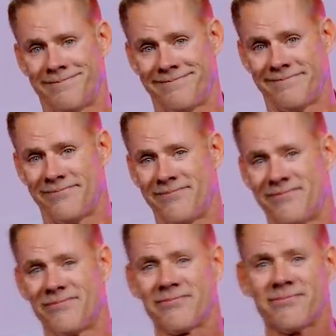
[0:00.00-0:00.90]

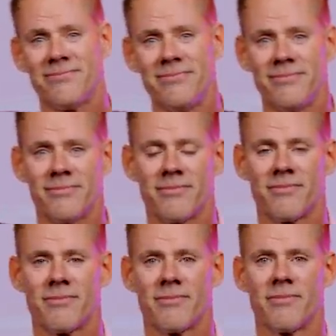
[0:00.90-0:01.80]

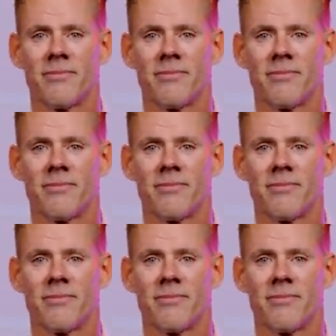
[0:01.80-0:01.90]
No one is speaking in this clip.